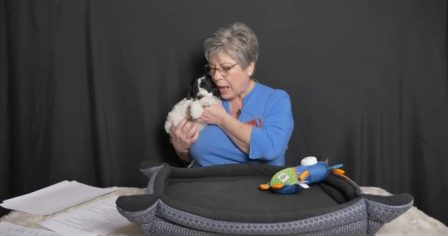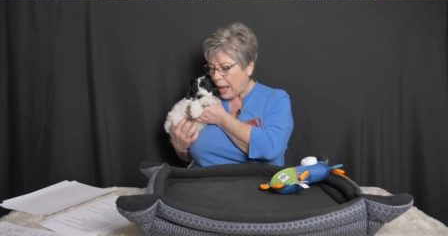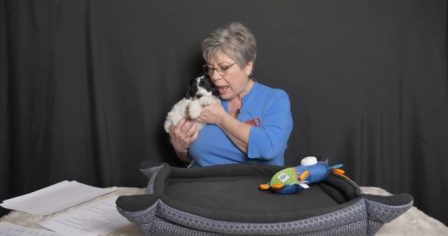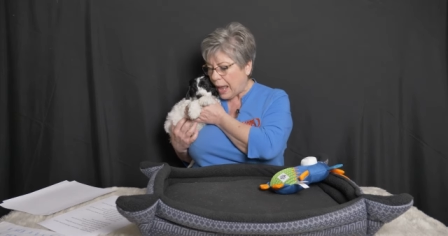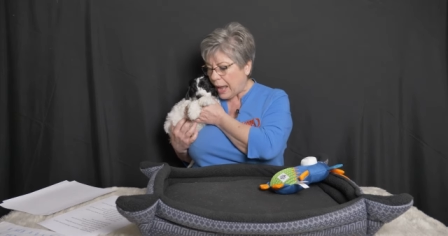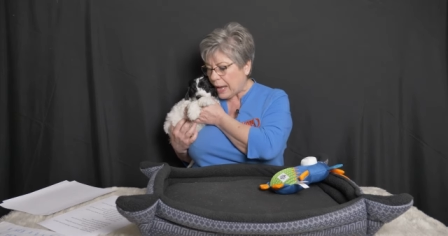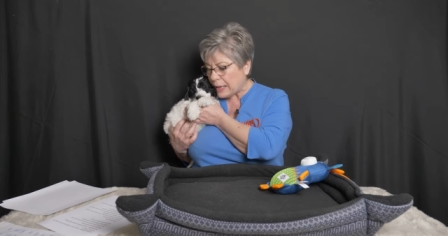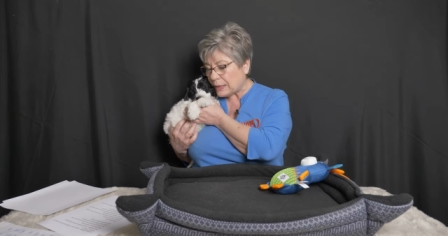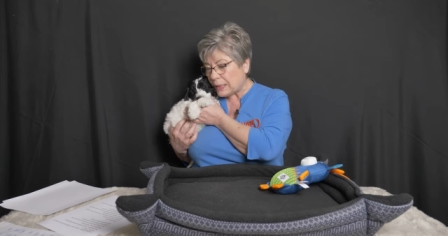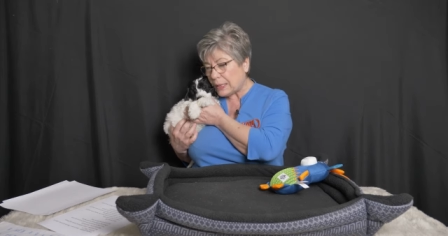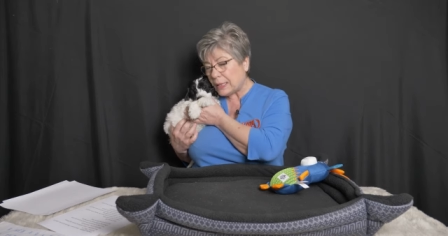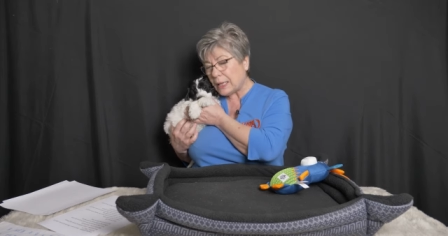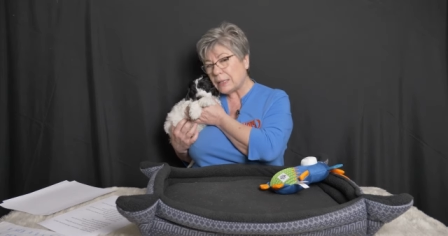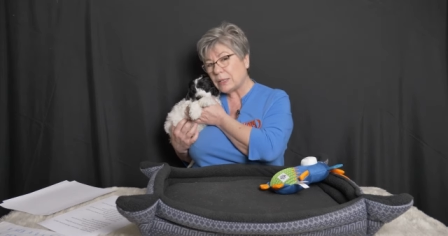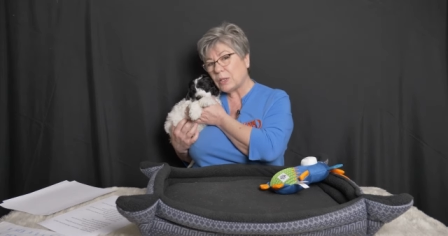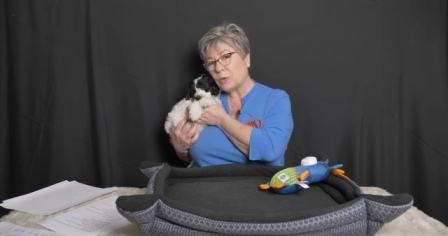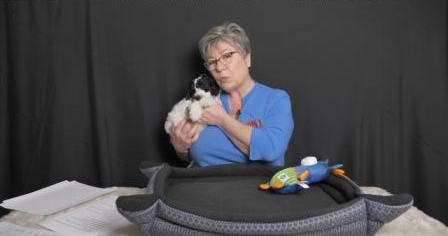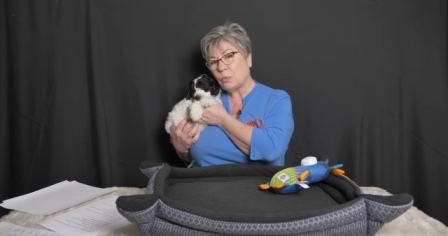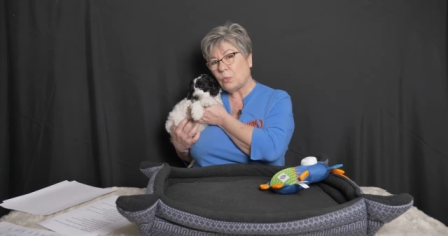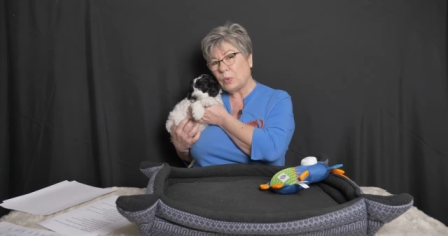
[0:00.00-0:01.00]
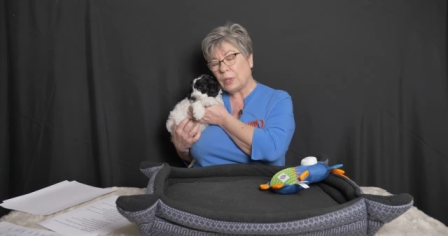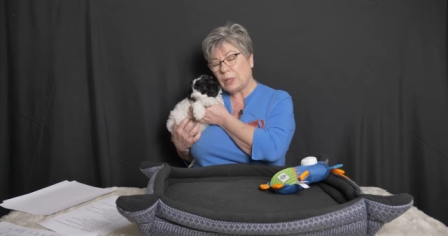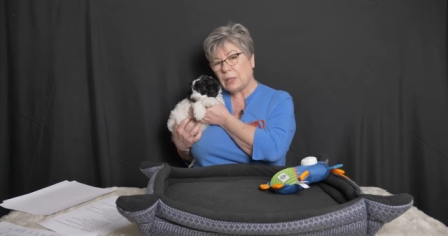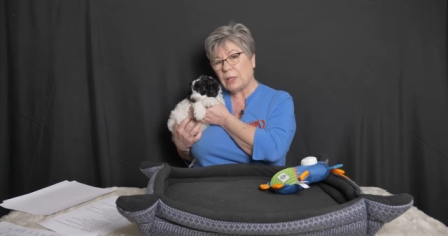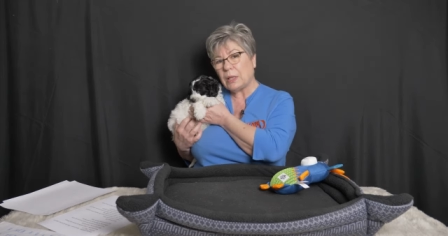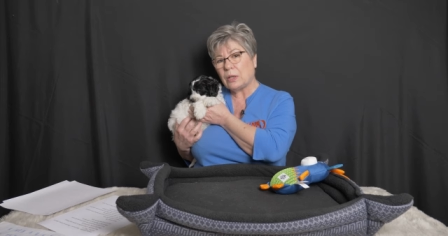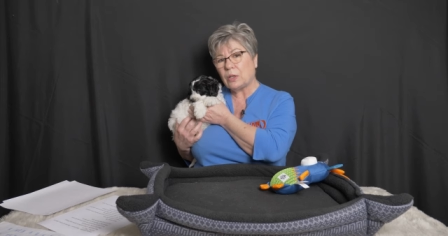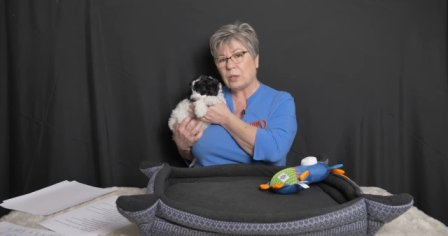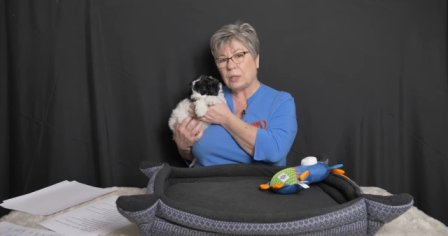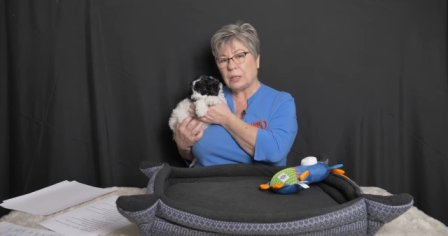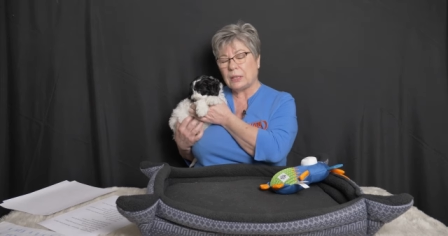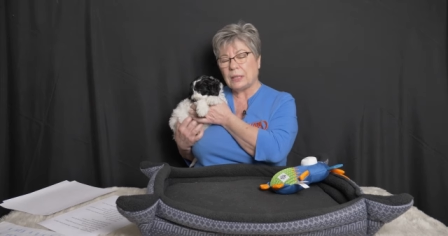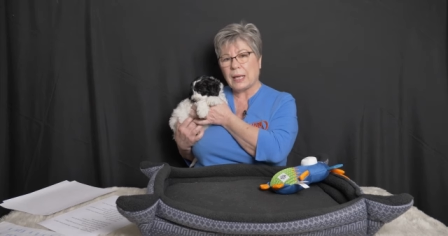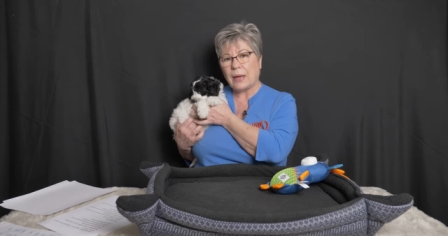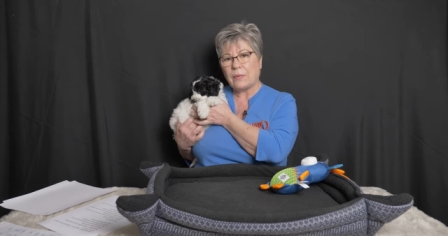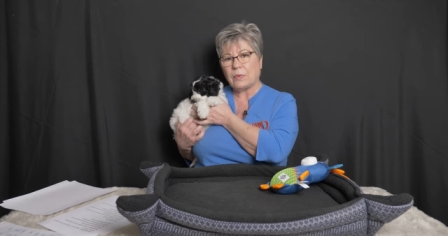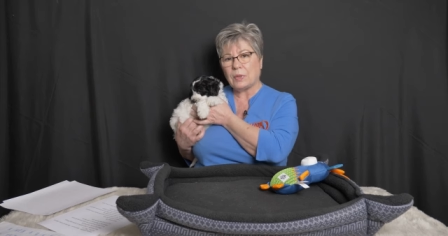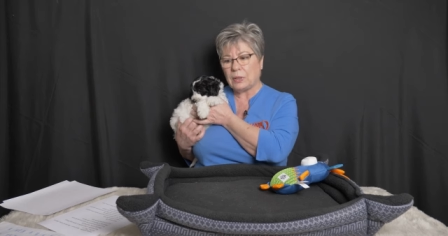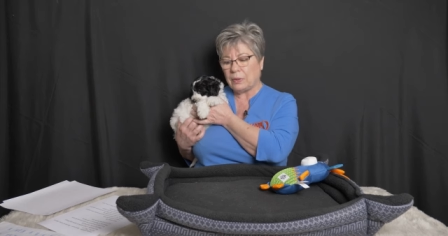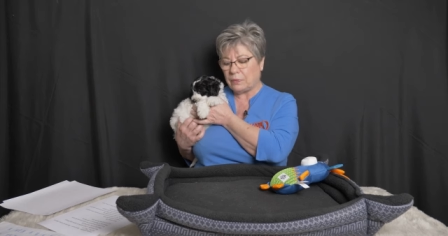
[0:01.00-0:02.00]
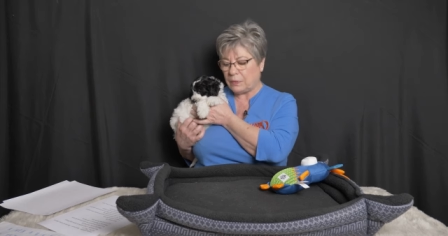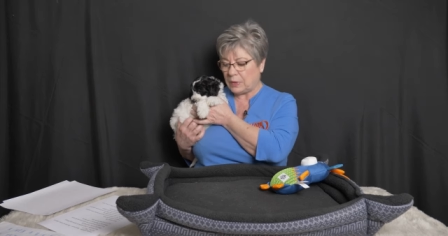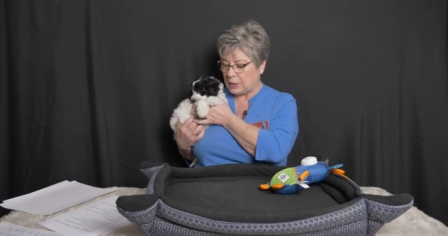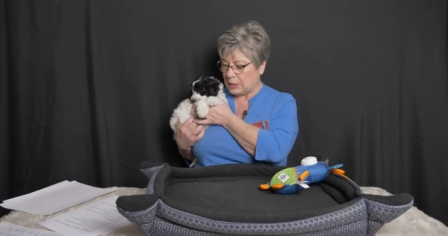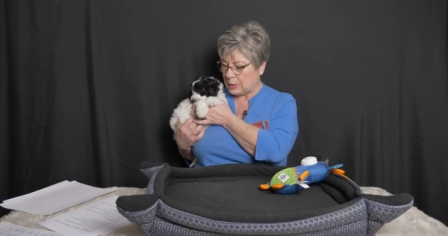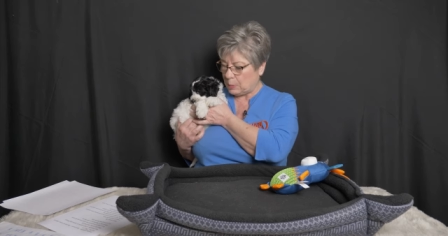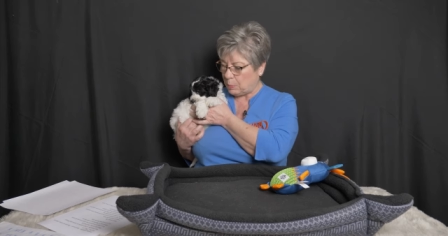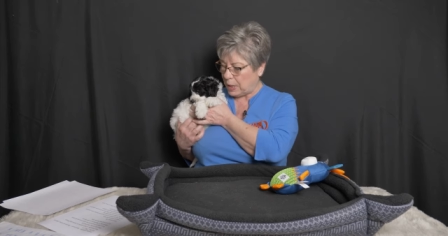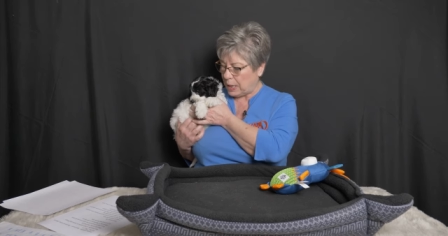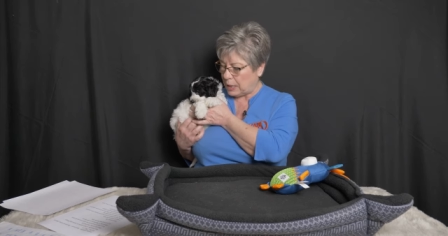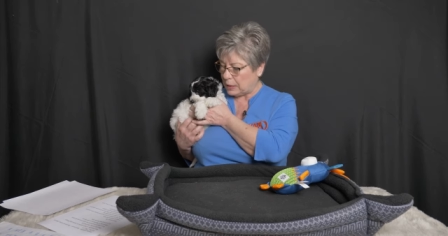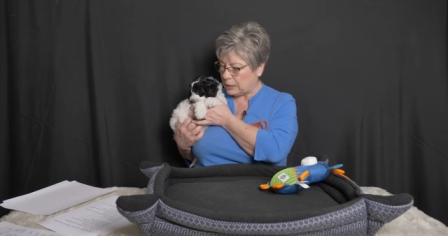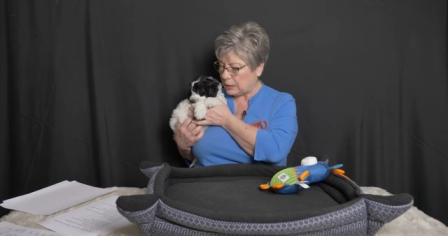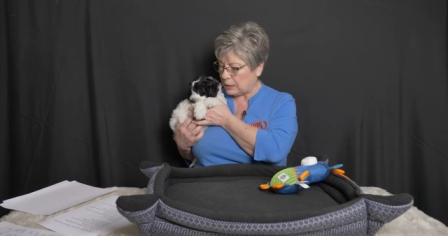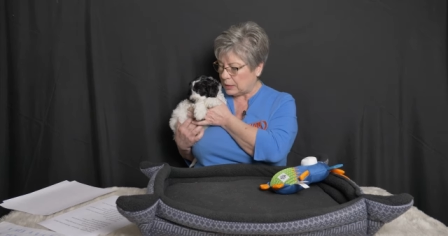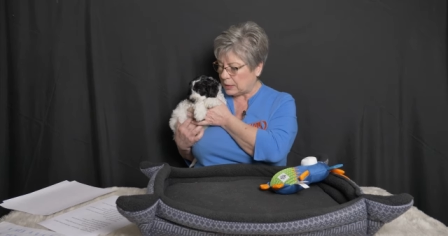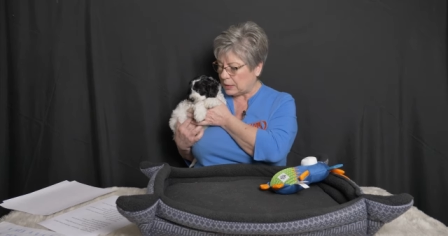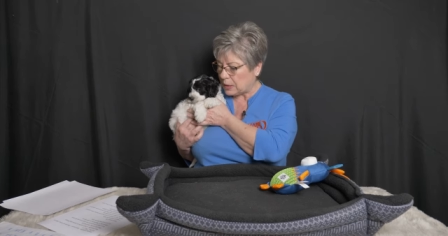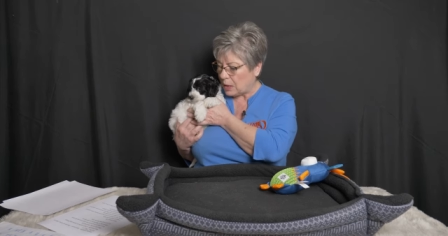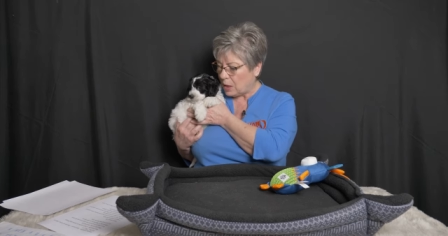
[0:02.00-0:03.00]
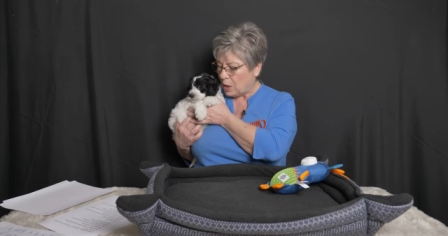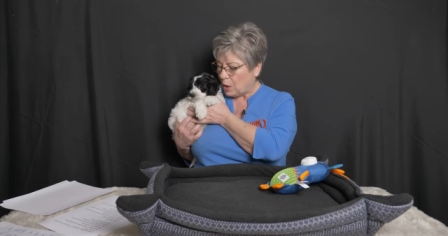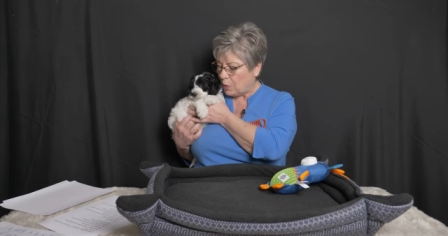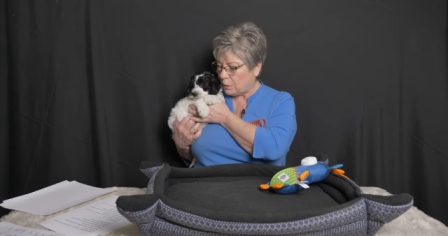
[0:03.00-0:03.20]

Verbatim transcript: and he has a really good level of independence